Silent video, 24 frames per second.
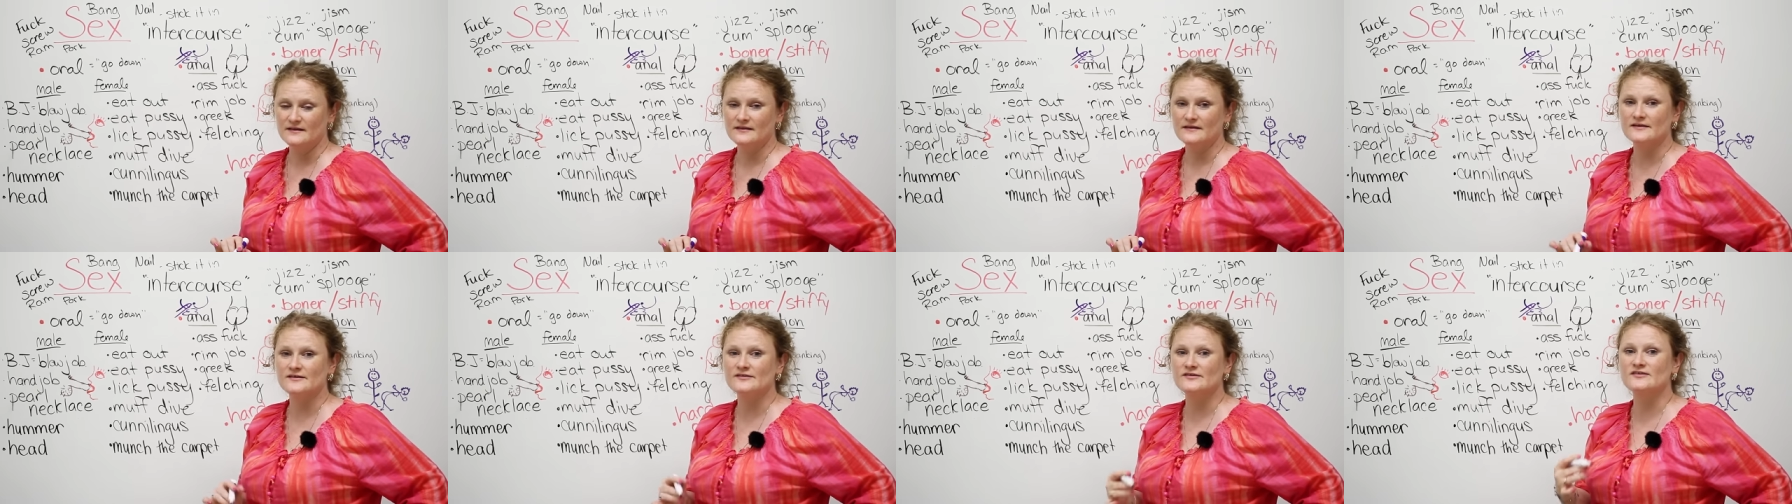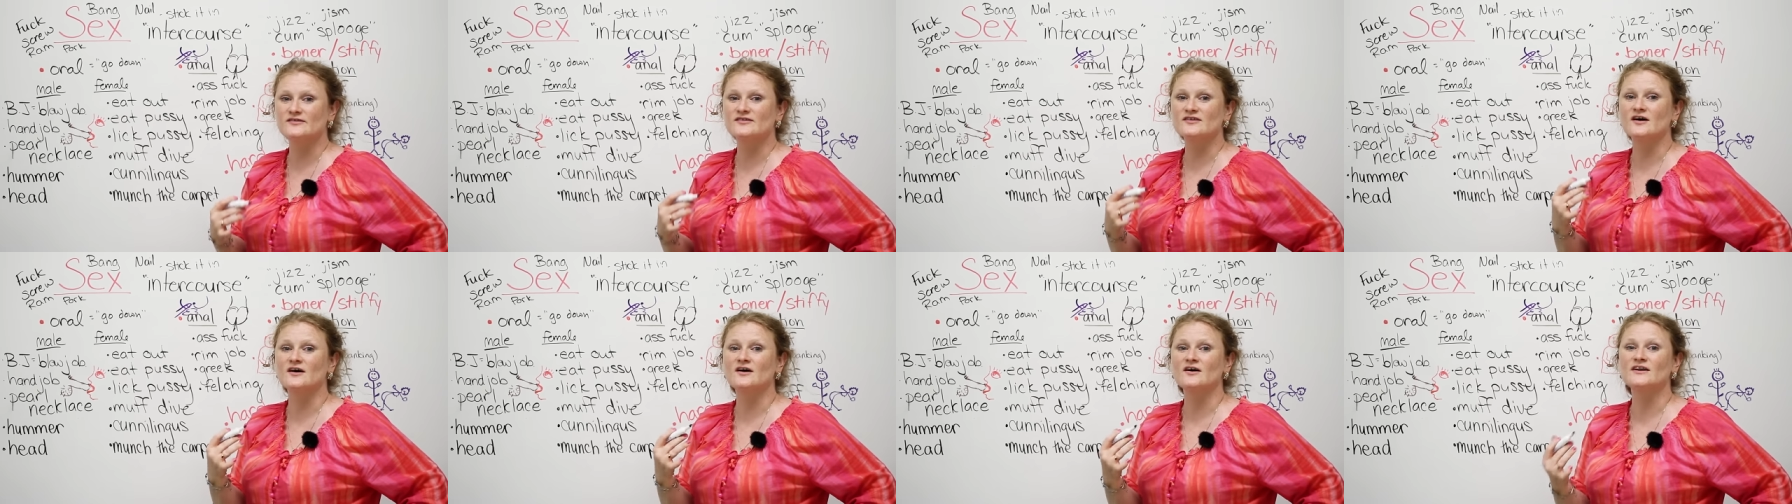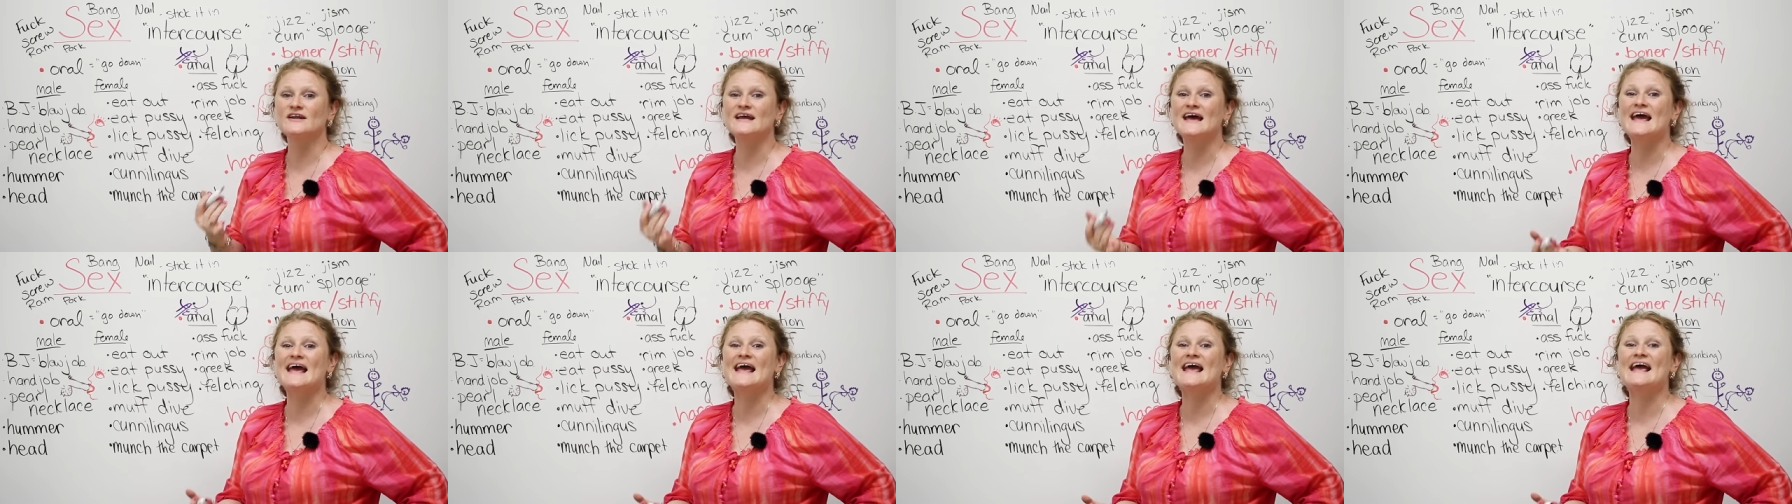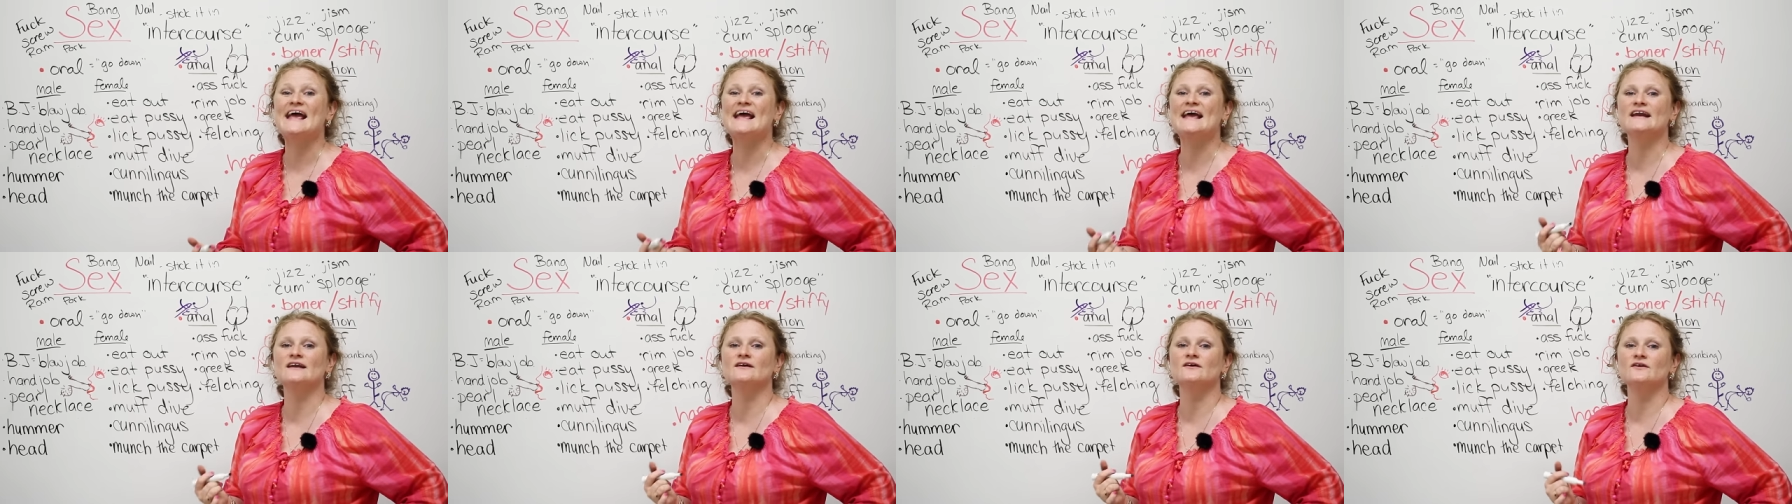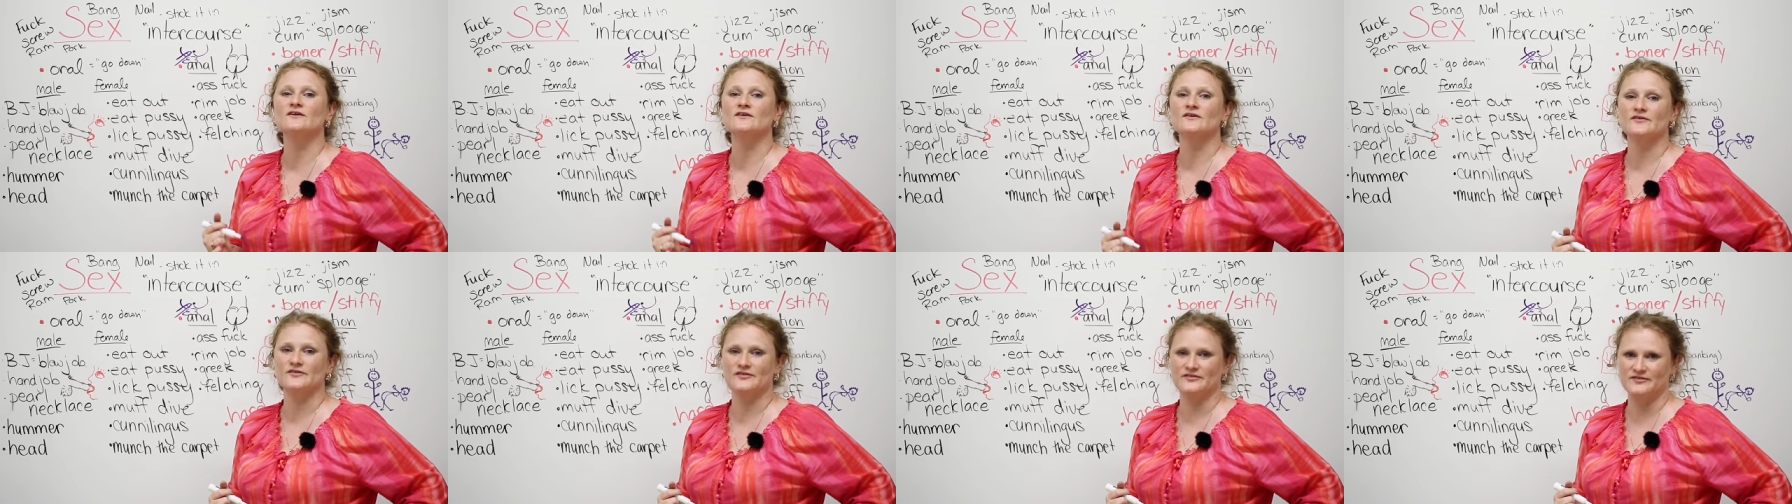This is called anal